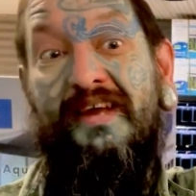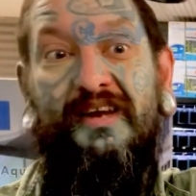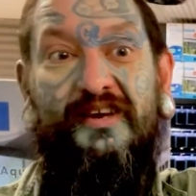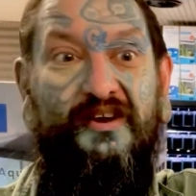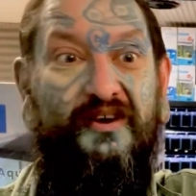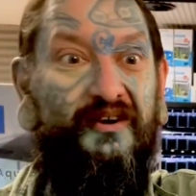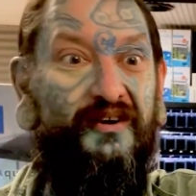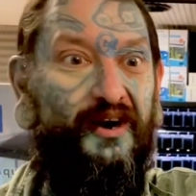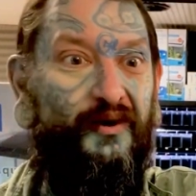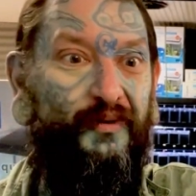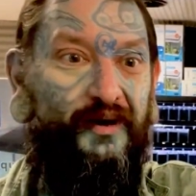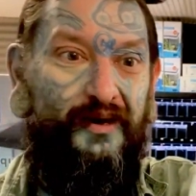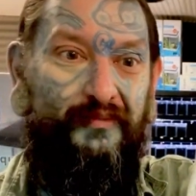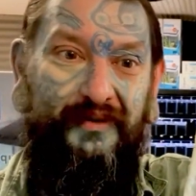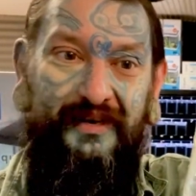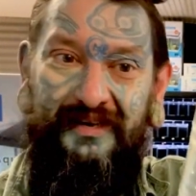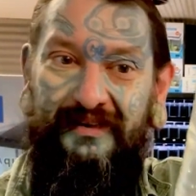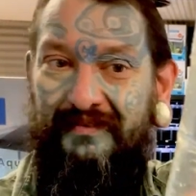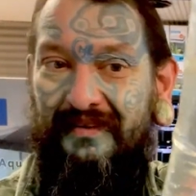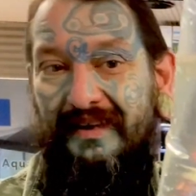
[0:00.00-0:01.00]
You know what I
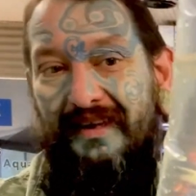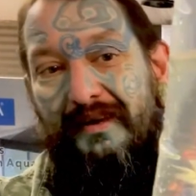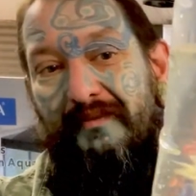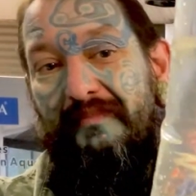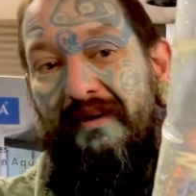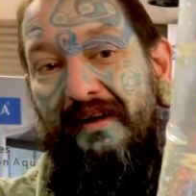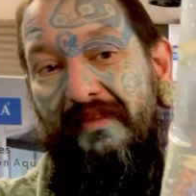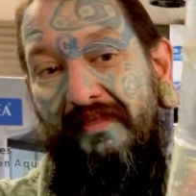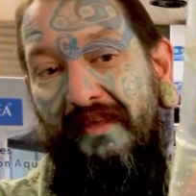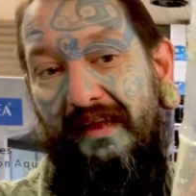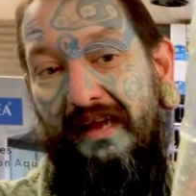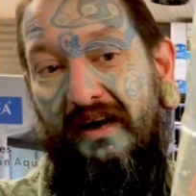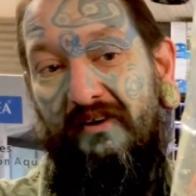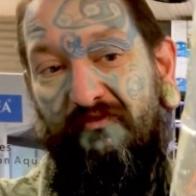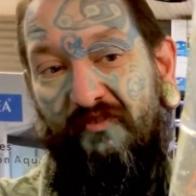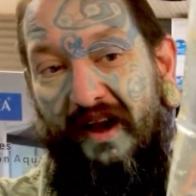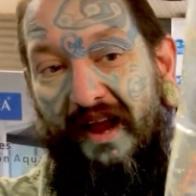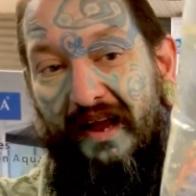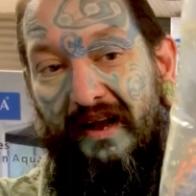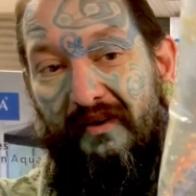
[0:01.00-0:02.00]
mean. But they are
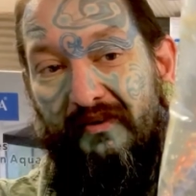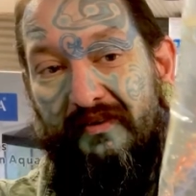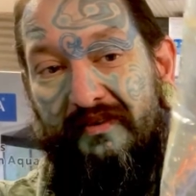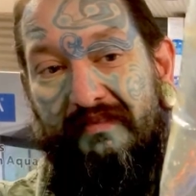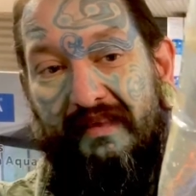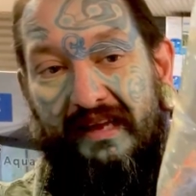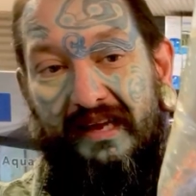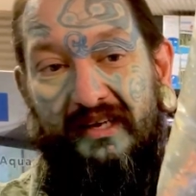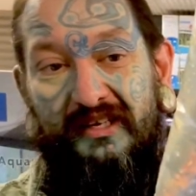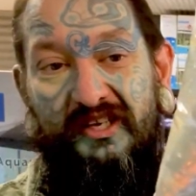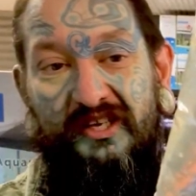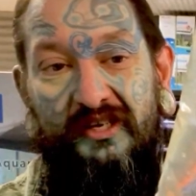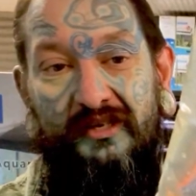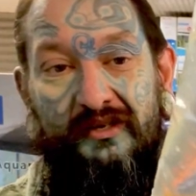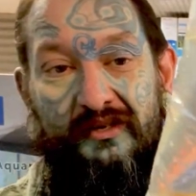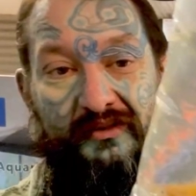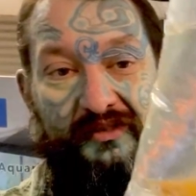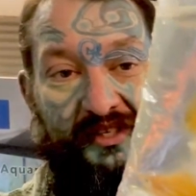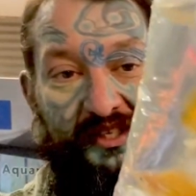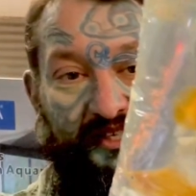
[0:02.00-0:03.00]
round, they are
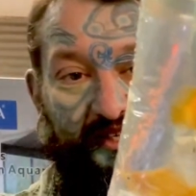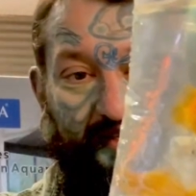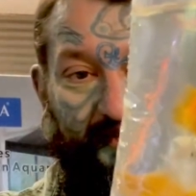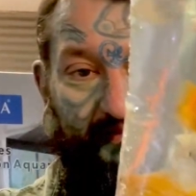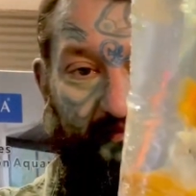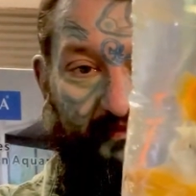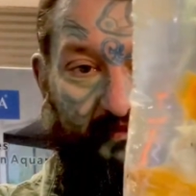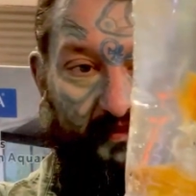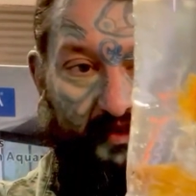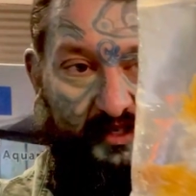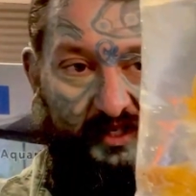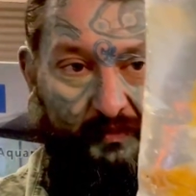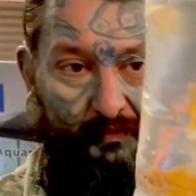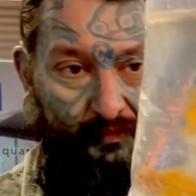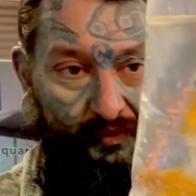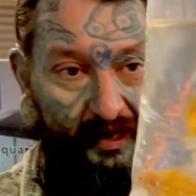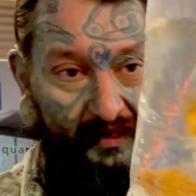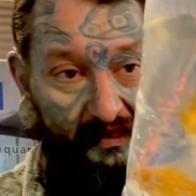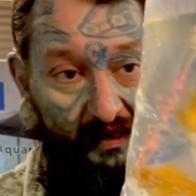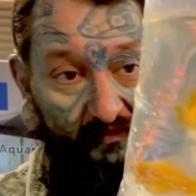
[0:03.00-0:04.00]
cute. There's some
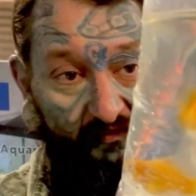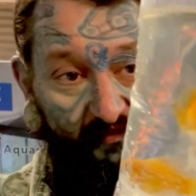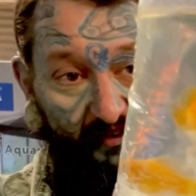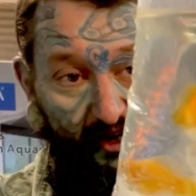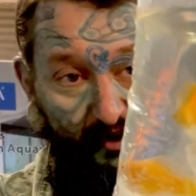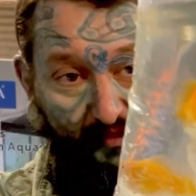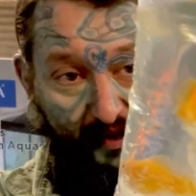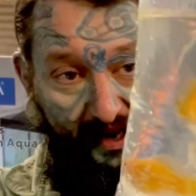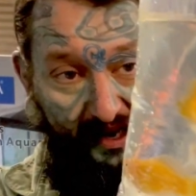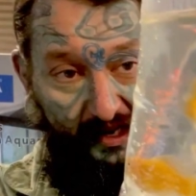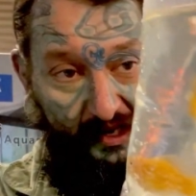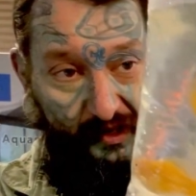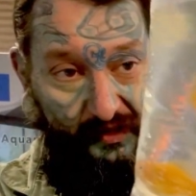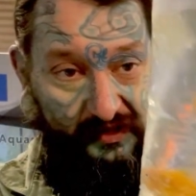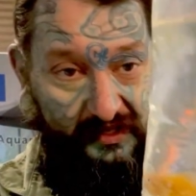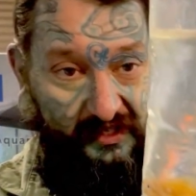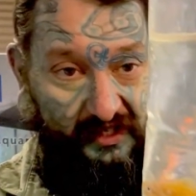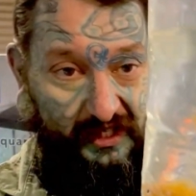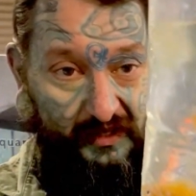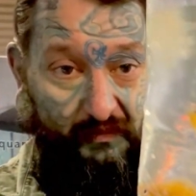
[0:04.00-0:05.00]
pregnant
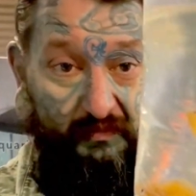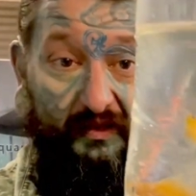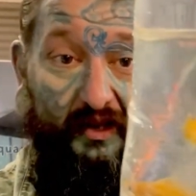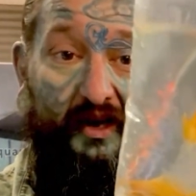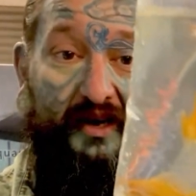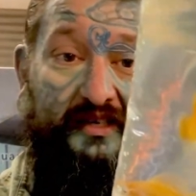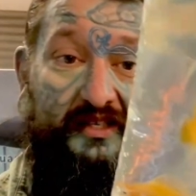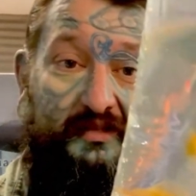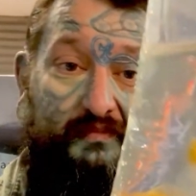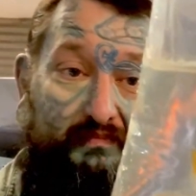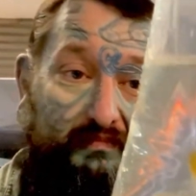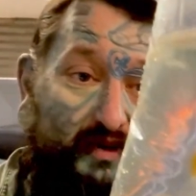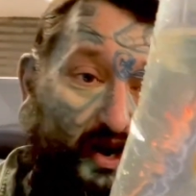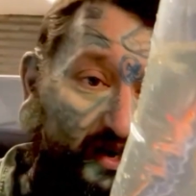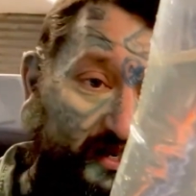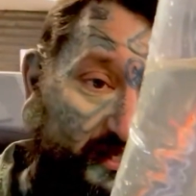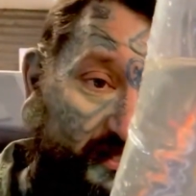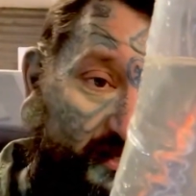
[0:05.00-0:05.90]
females, there's some nice